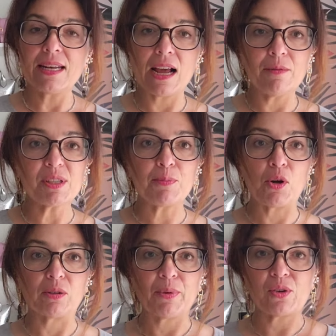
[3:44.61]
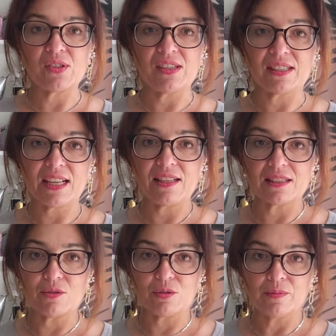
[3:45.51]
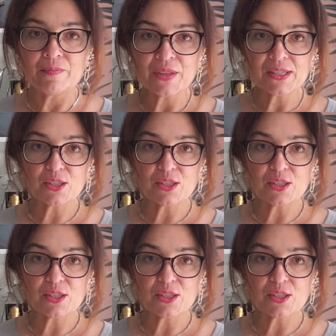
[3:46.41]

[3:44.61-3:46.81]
Now I'm spoiled because you see this little